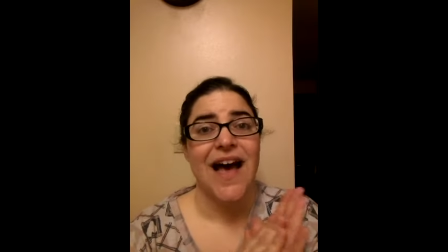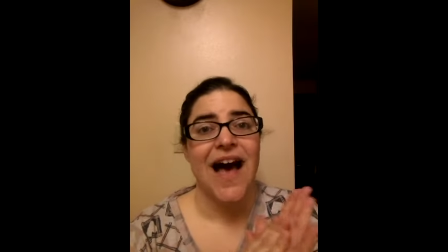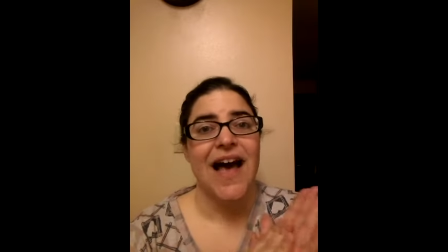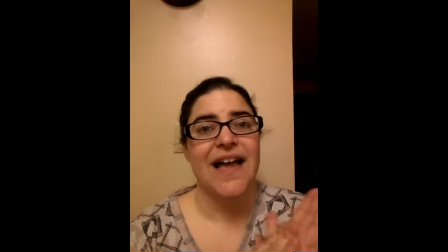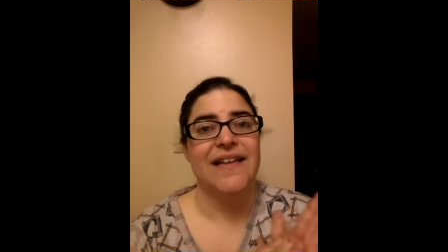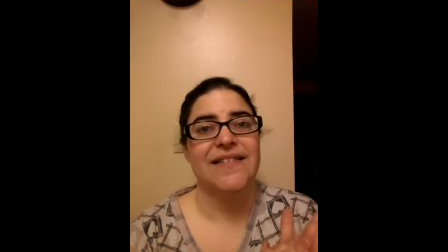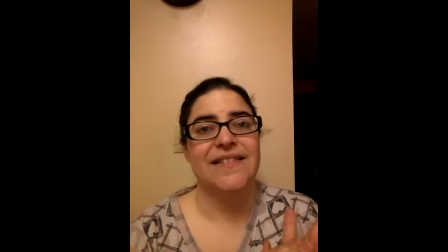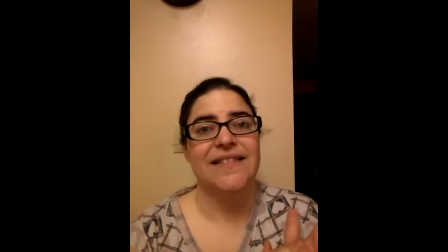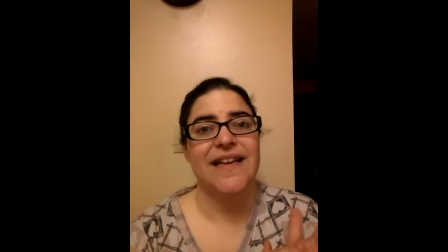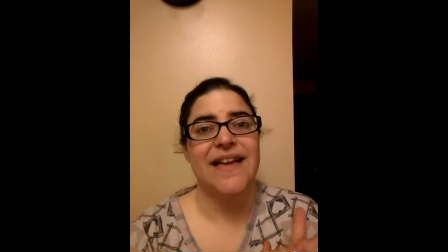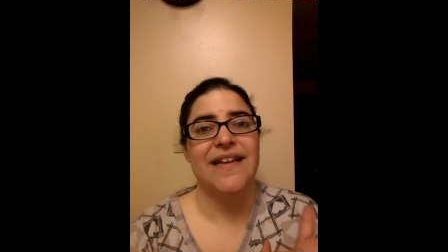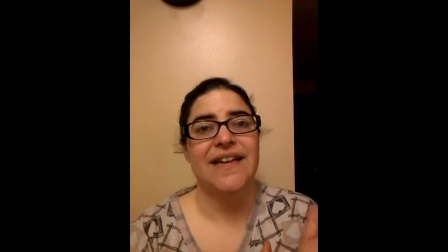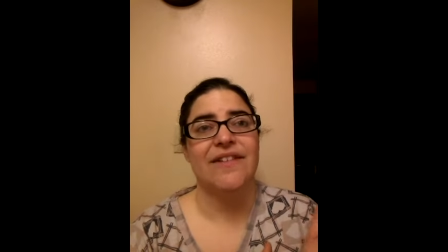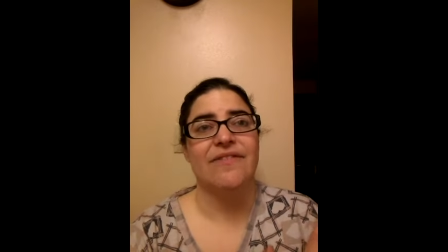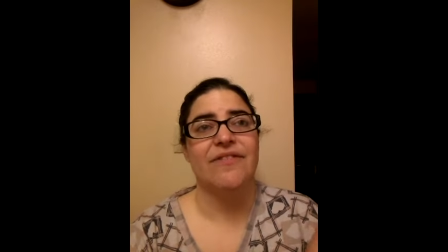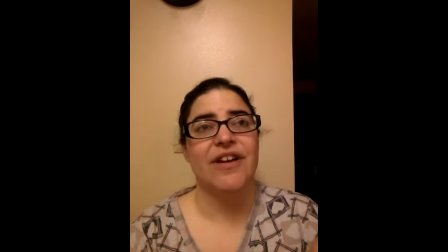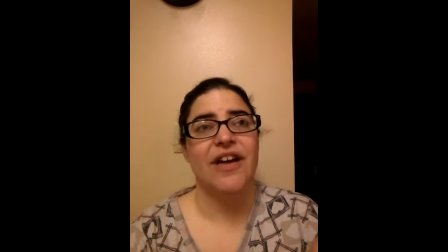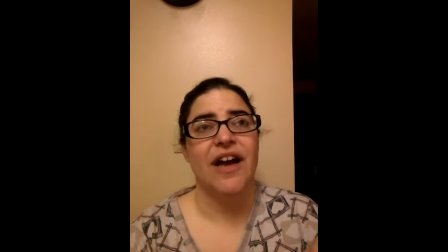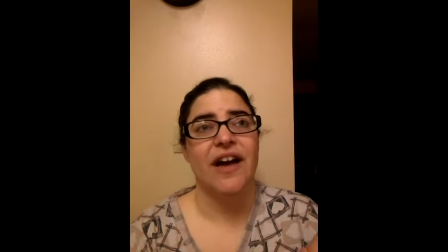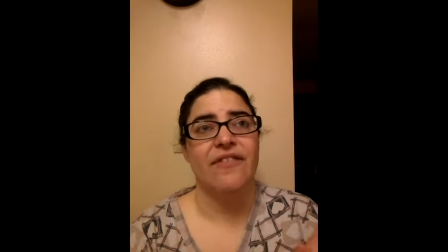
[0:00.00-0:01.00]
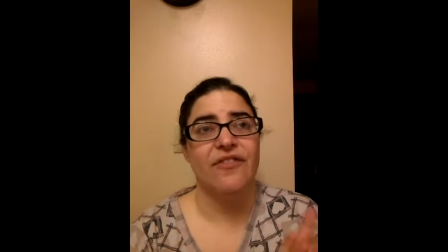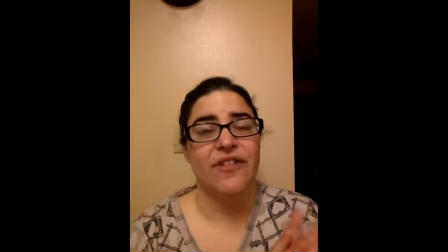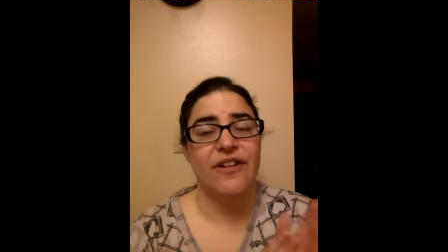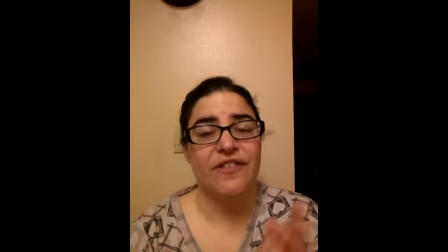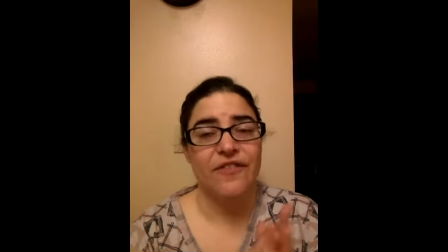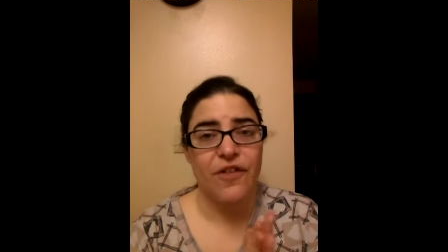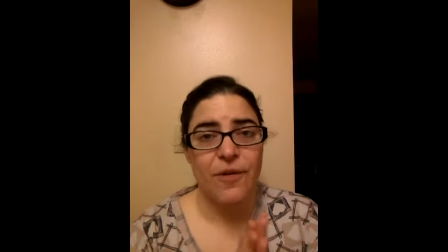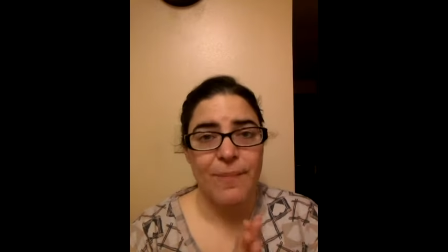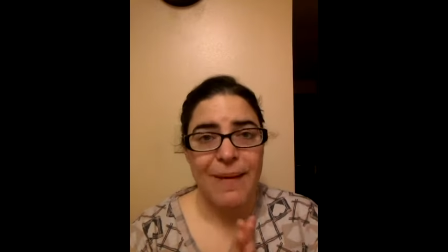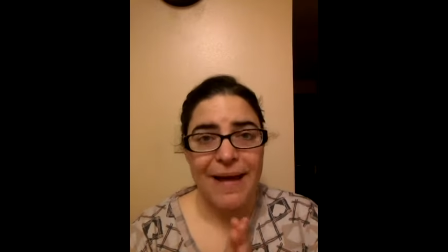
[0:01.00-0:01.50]
I stayed in recovery
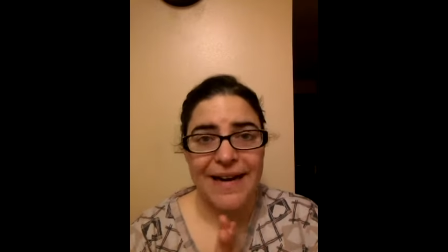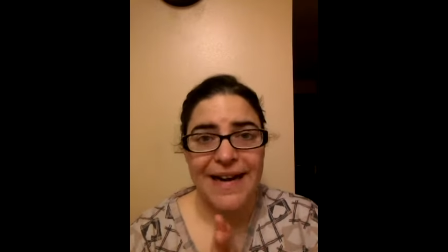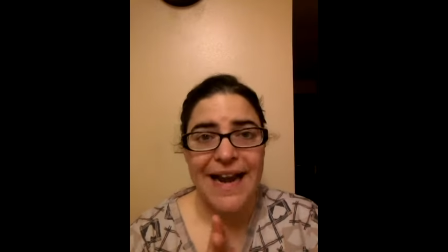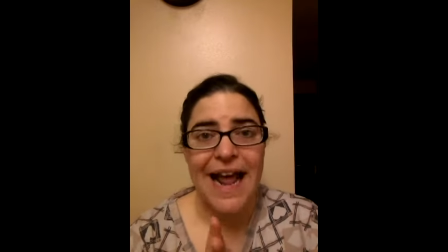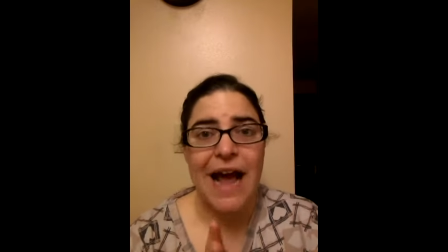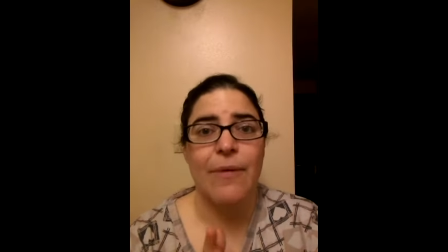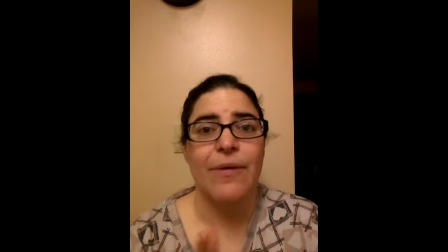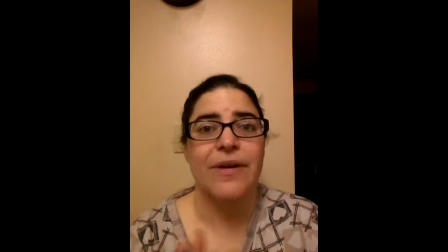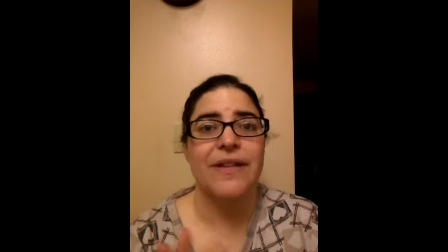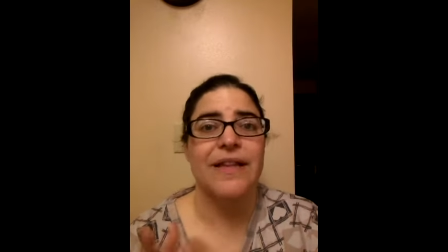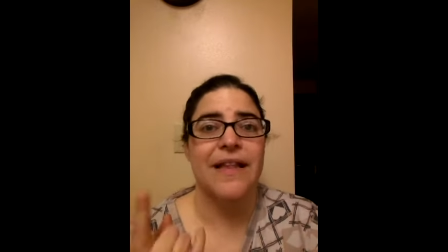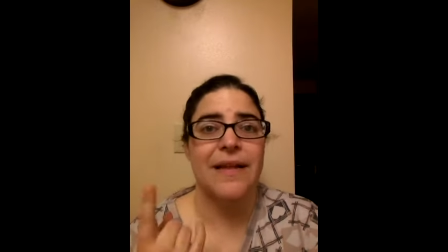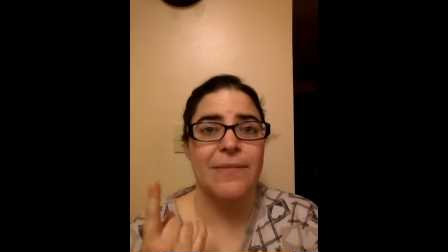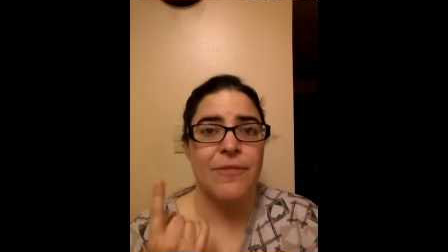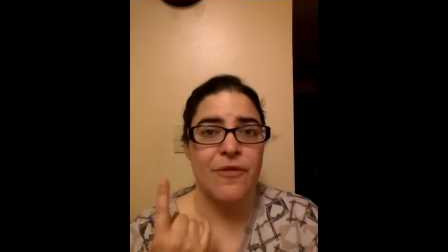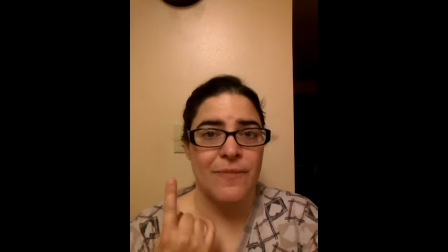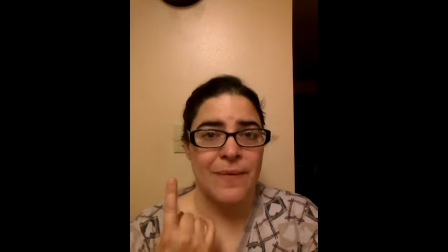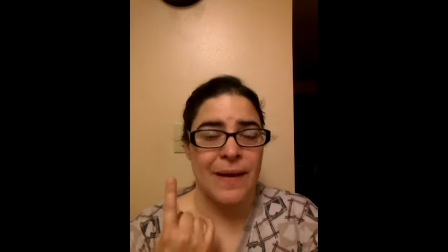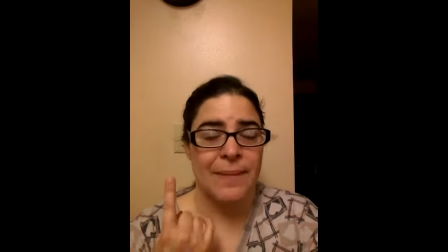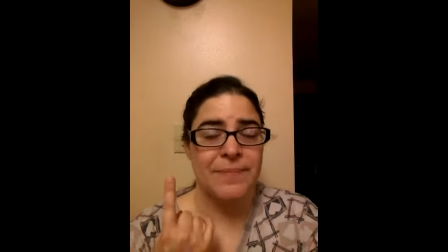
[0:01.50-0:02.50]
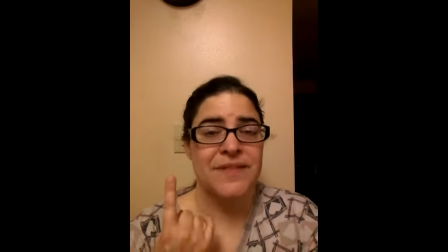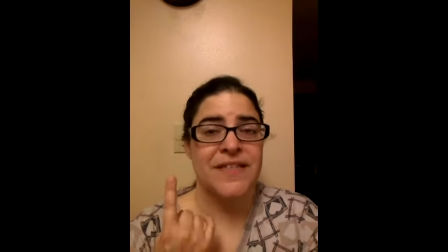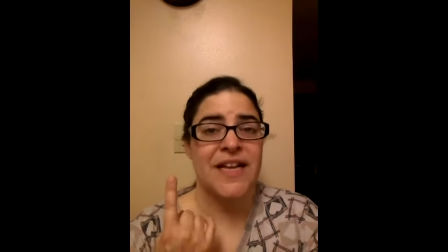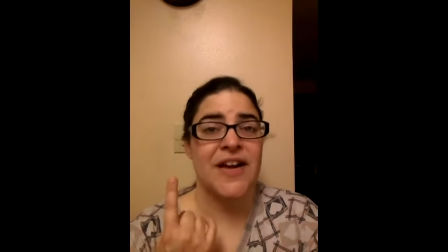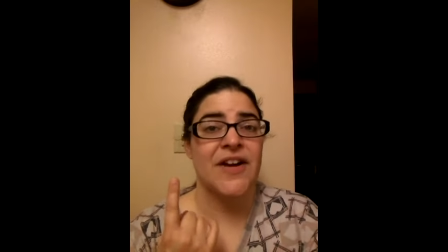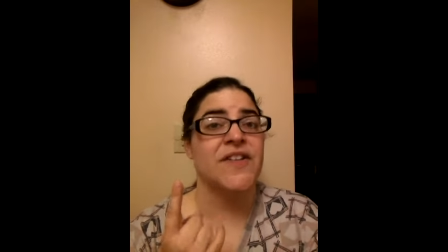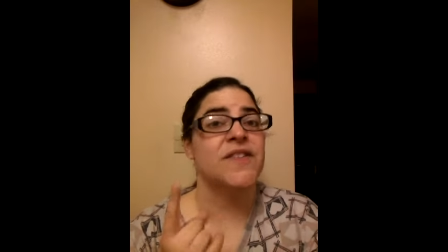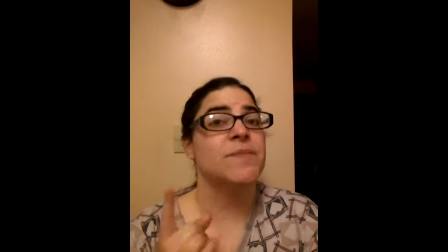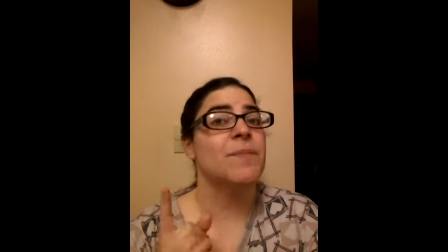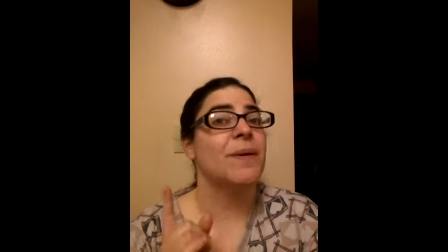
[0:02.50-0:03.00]
for about an hour and then they moved me upstairs.